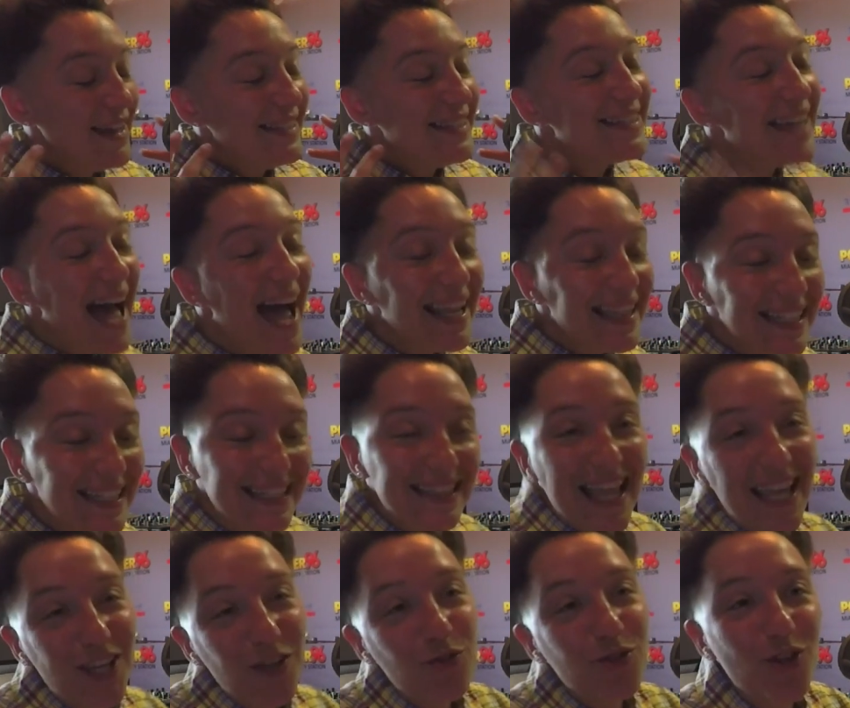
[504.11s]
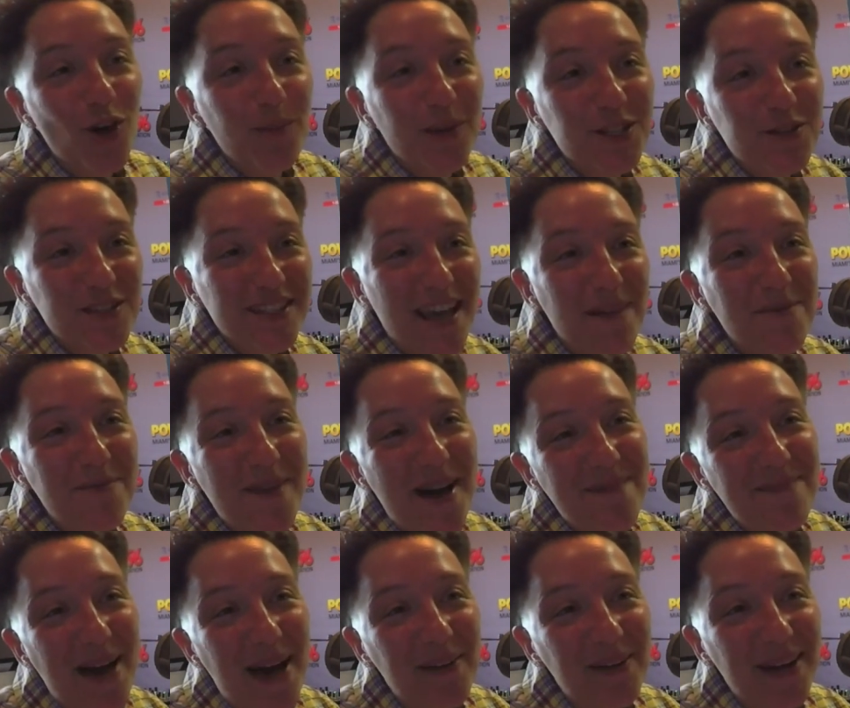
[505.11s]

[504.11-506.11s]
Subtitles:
Tyla, thank you so much for stopping by Power